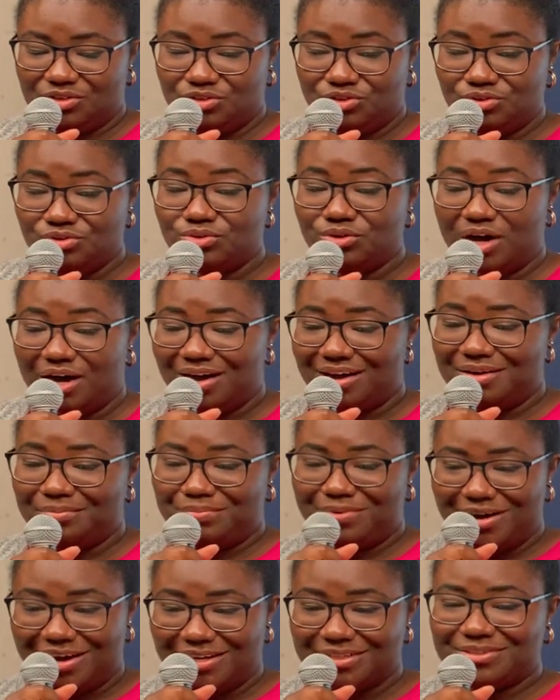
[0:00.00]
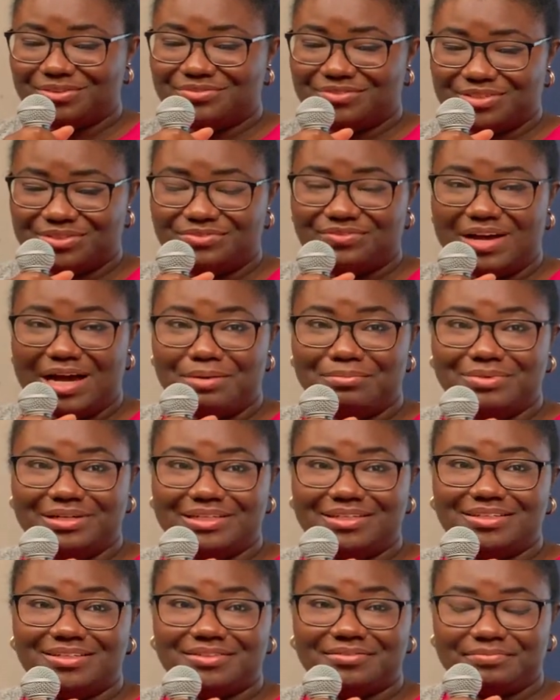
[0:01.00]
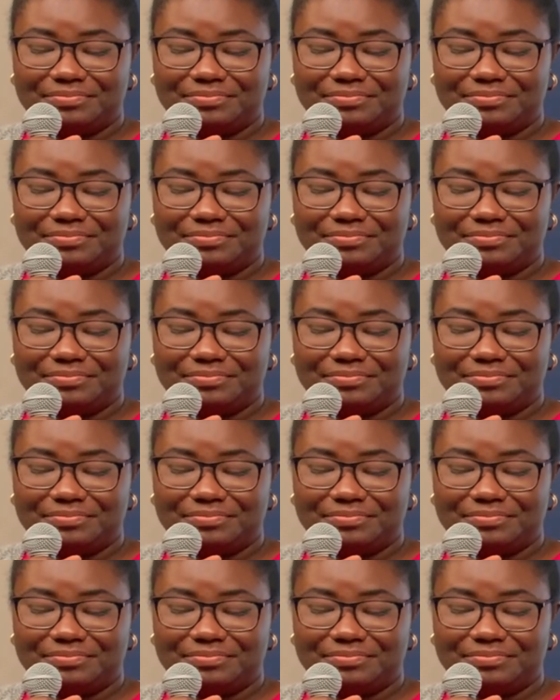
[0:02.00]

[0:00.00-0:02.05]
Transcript: You are part of his family.